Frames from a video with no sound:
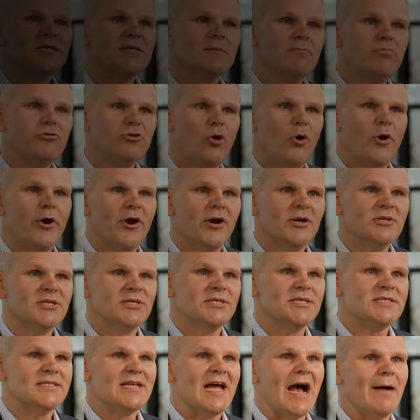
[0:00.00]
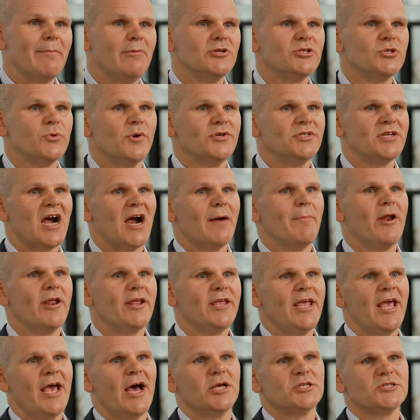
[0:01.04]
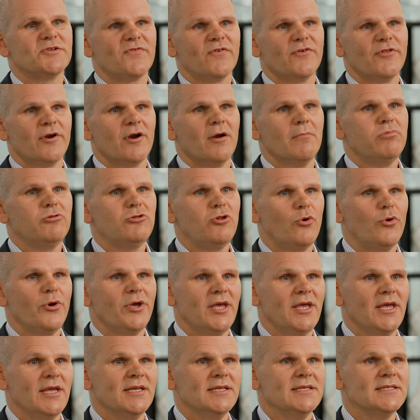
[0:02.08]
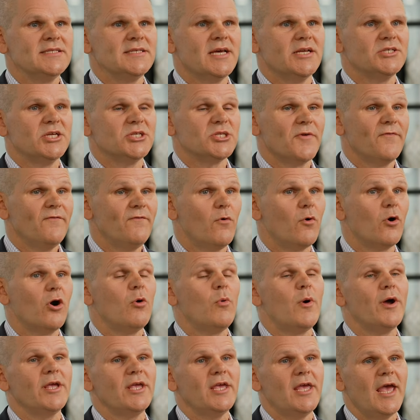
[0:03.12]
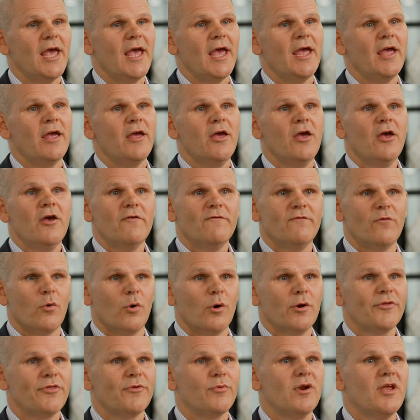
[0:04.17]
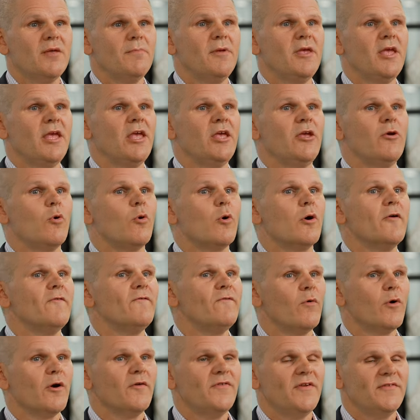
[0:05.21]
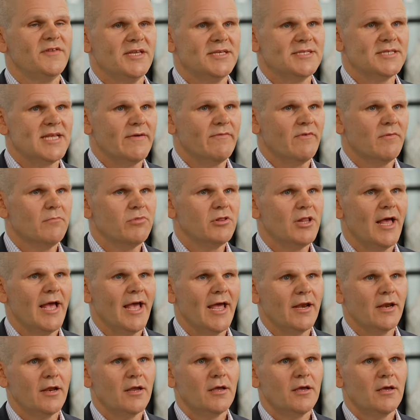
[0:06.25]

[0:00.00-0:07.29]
employers establish retirement accounts for their employees, such as a 401k, 403b, or a 457 plan.